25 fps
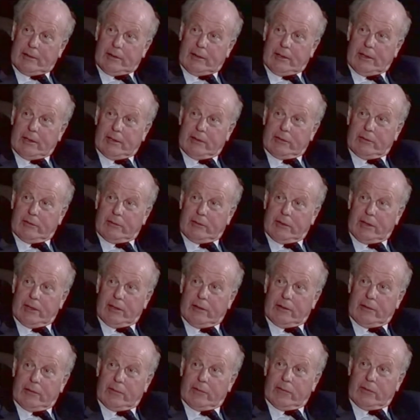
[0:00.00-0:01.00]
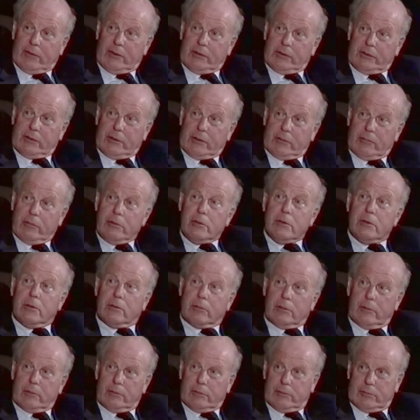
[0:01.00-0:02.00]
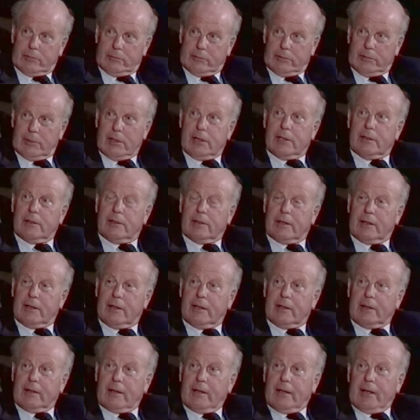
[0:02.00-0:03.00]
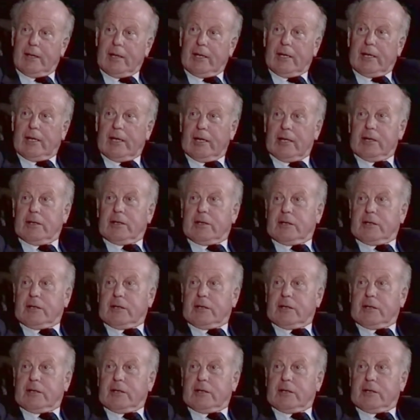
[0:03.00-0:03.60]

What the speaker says: and you'd get voice going in an